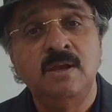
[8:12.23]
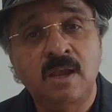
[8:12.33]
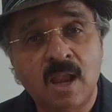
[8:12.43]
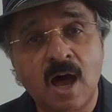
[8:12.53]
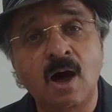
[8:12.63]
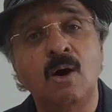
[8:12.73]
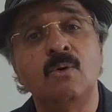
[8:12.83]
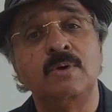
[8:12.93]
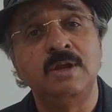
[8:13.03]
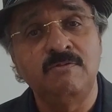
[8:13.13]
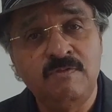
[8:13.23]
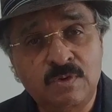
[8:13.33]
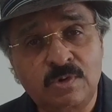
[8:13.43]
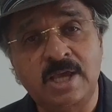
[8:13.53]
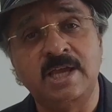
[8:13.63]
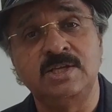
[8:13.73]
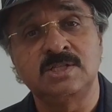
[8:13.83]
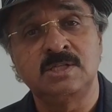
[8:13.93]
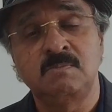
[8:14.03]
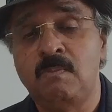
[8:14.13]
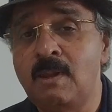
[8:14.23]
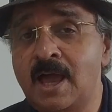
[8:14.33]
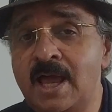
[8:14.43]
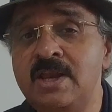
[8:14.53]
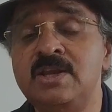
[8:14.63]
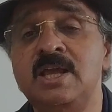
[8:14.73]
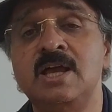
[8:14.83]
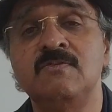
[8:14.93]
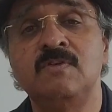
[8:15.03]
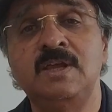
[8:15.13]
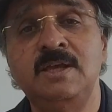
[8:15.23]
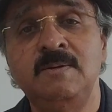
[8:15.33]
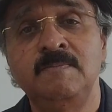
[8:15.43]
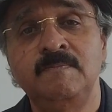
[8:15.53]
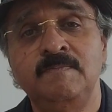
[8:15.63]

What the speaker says: Now, in a few days. Plan it carefully.